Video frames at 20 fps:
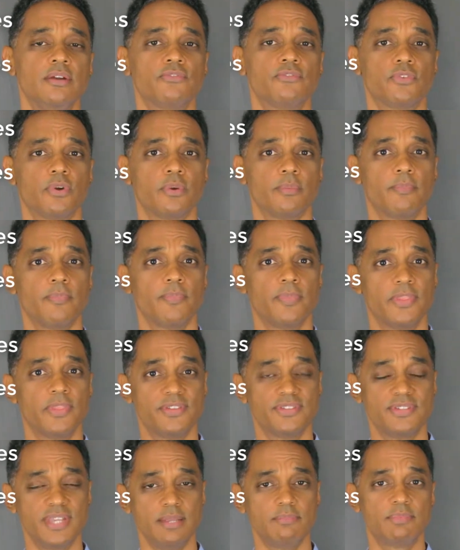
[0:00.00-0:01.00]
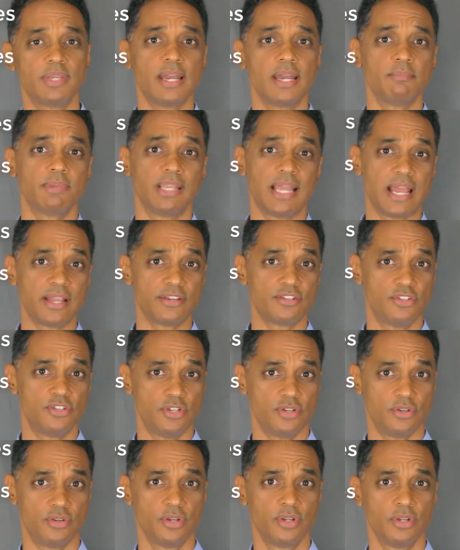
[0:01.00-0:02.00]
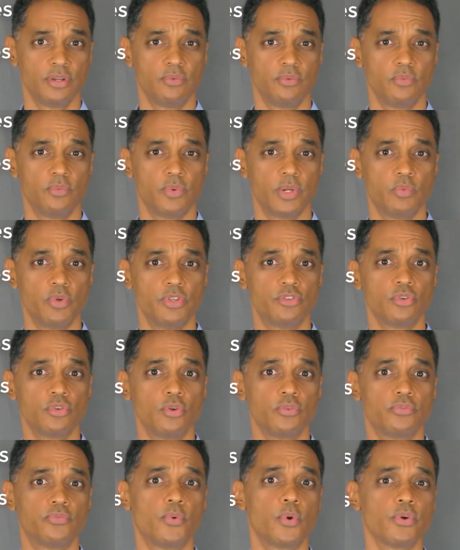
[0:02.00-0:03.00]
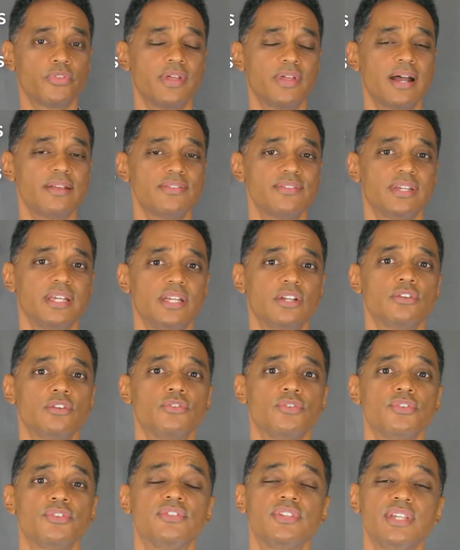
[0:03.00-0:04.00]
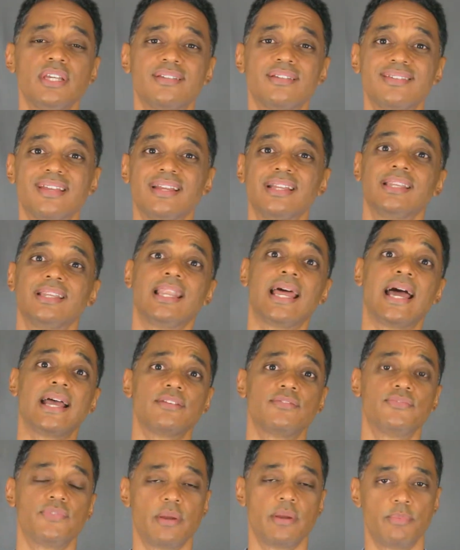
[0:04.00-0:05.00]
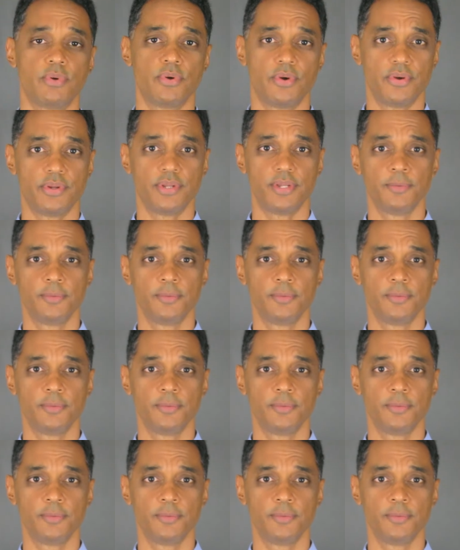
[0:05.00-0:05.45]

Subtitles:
from the same time last year when we sold 4,806 last February.